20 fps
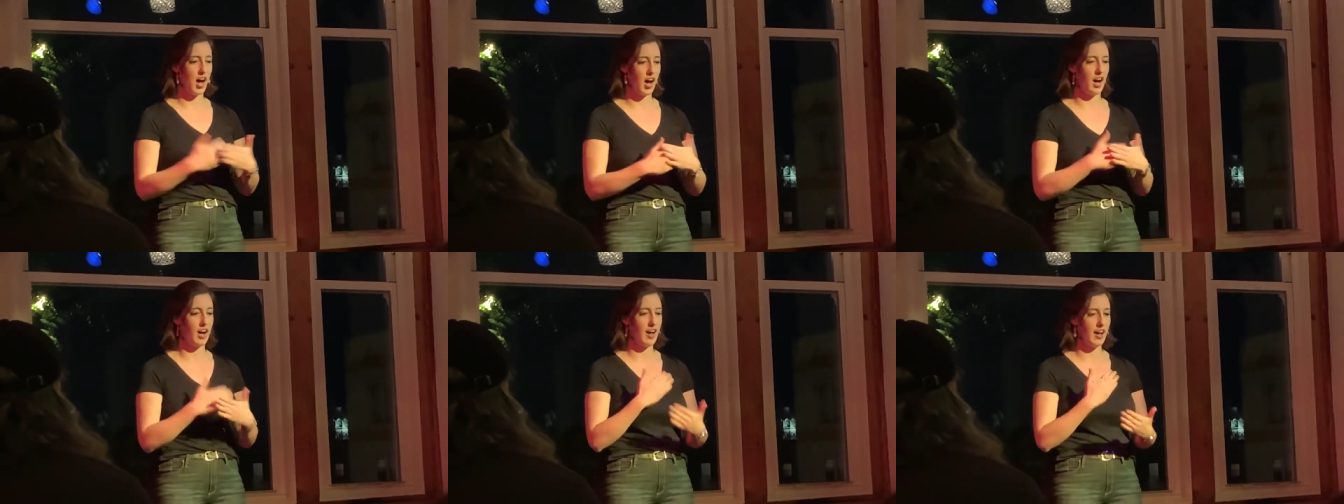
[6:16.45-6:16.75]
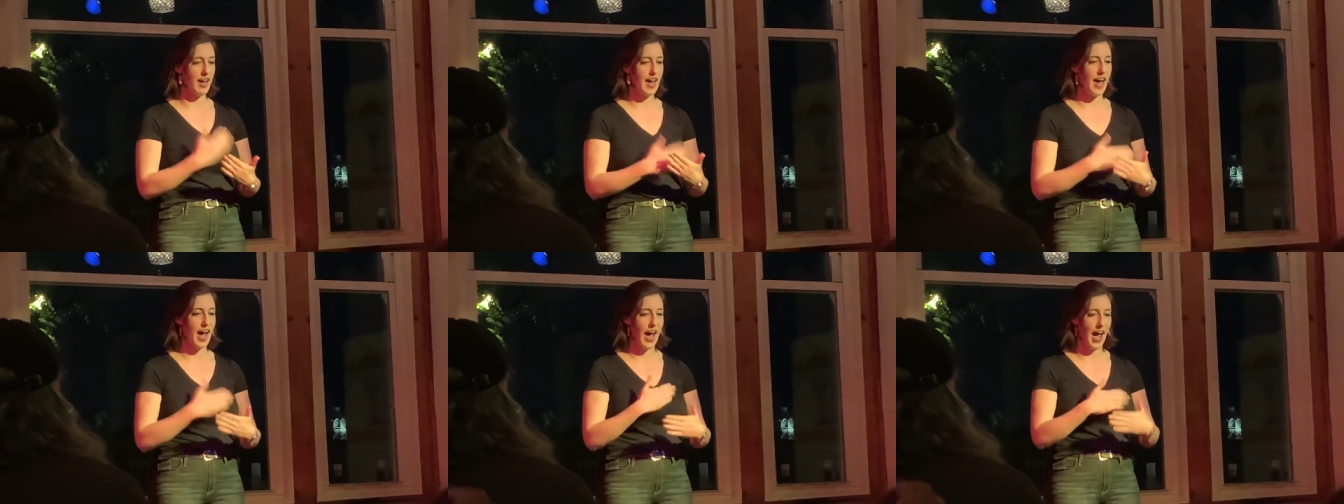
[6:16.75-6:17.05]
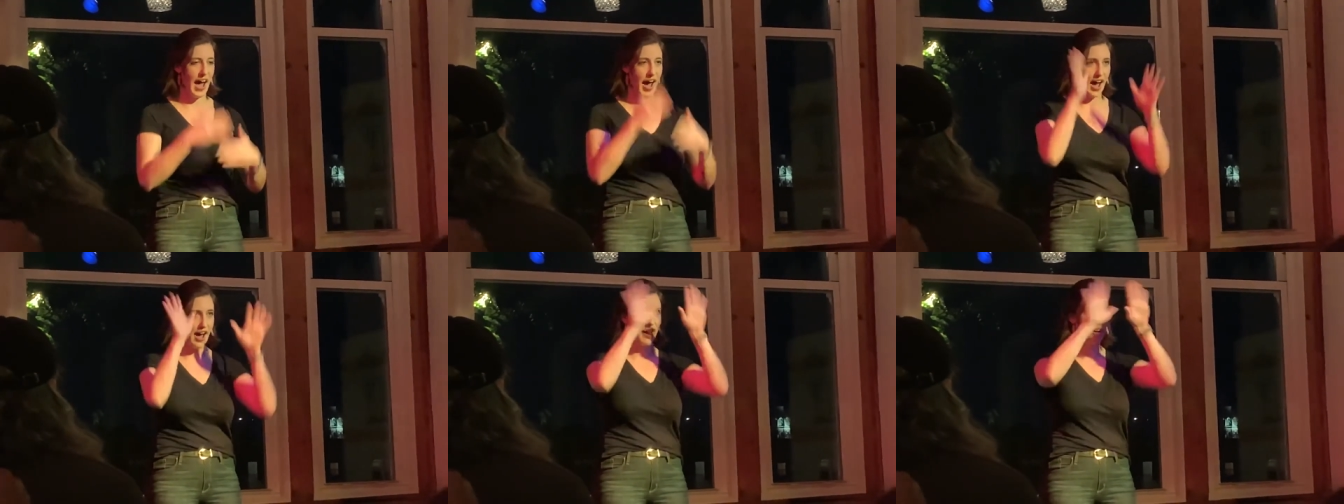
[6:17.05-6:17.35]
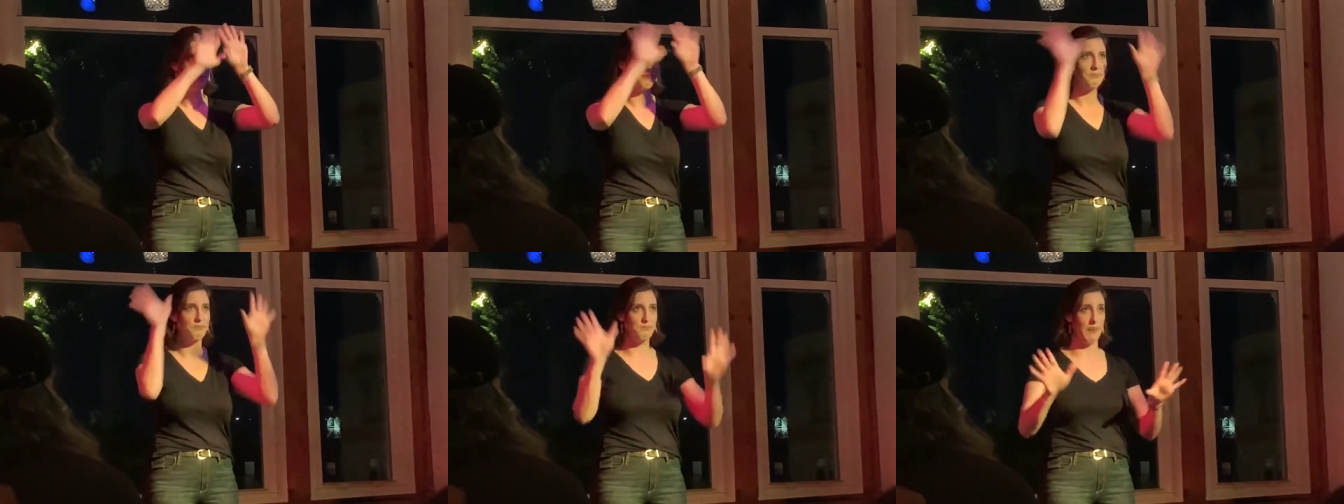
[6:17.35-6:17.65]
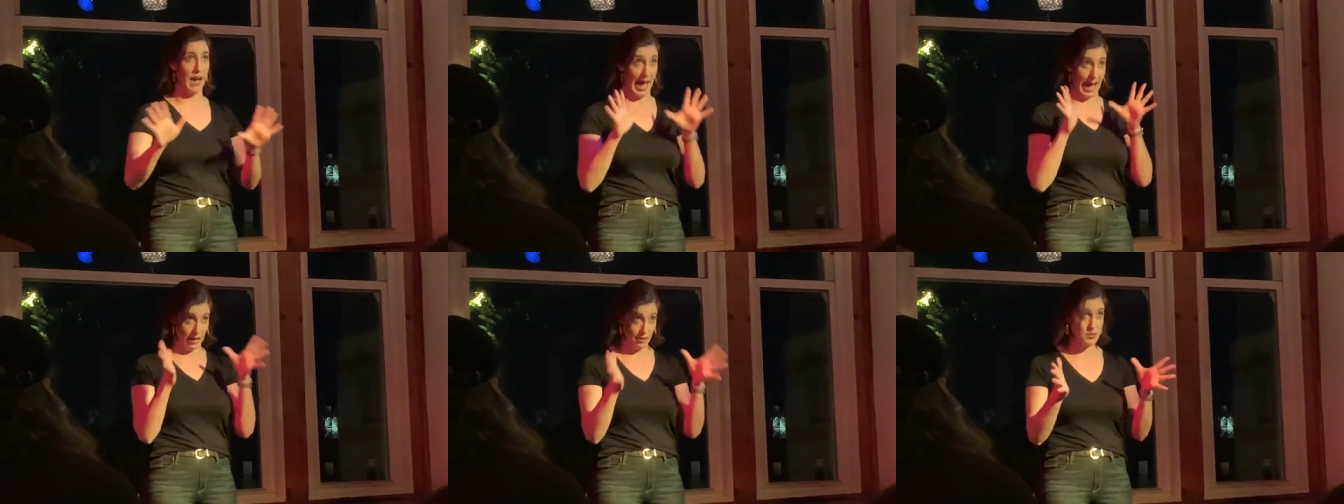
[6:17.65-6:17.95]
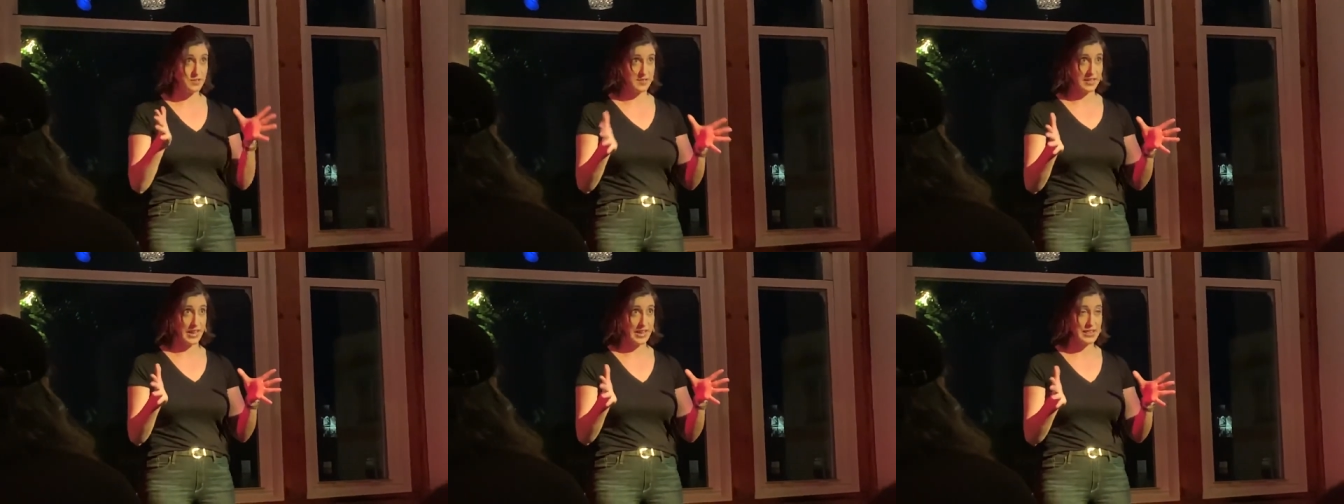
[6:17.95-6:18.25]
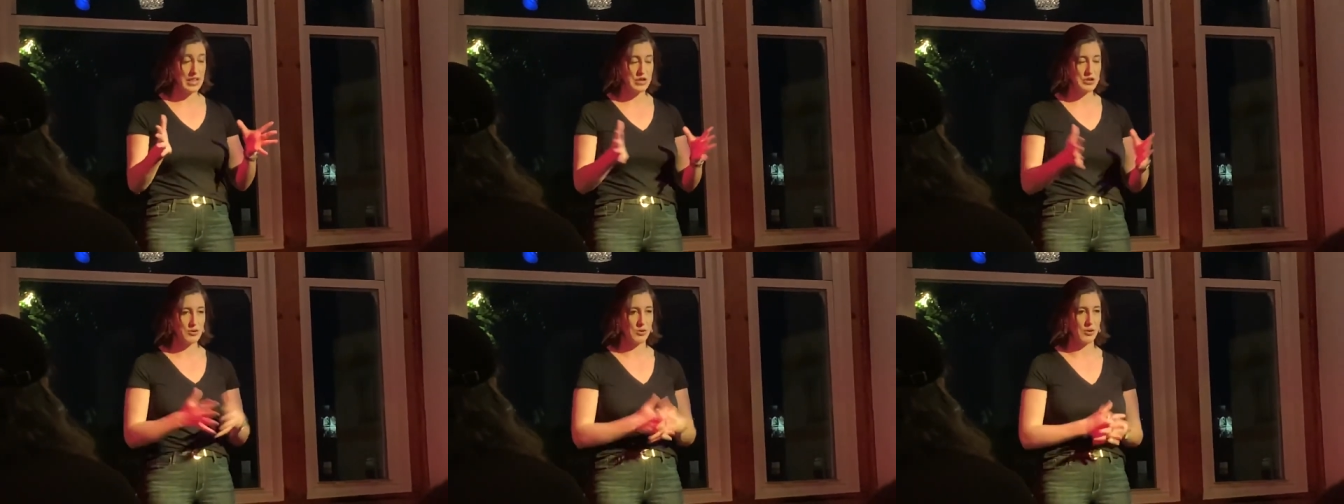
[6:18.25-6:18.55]
on
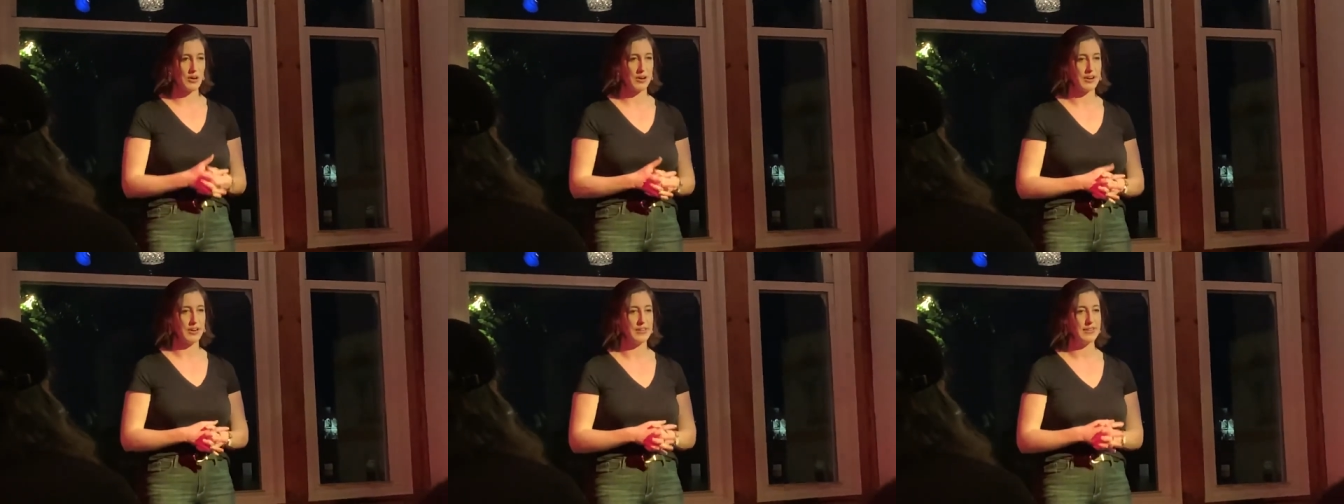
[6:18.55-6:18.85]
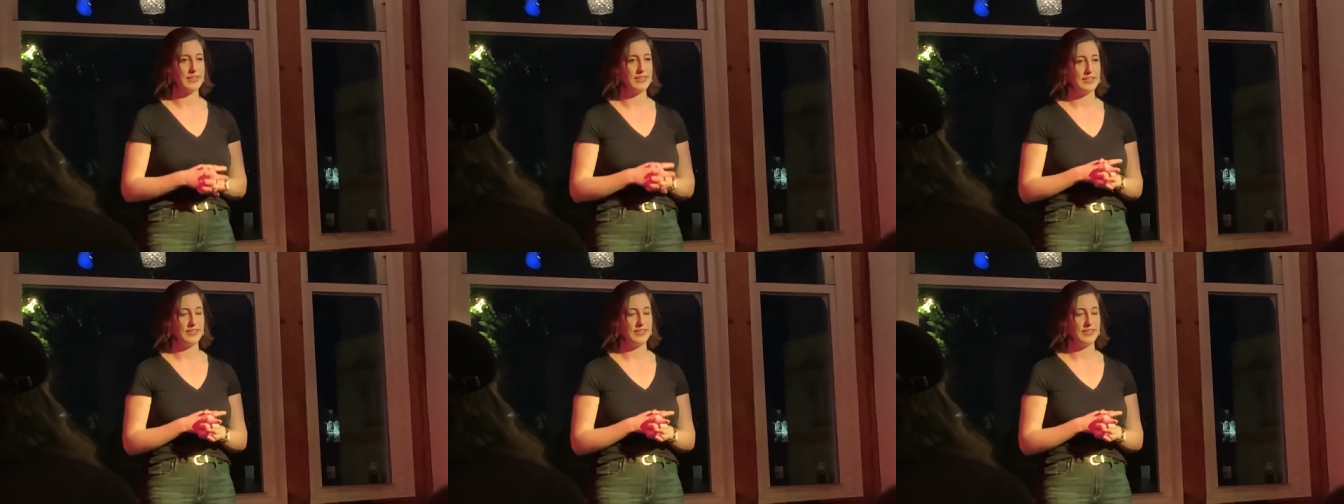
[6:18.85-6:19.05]
outside the door.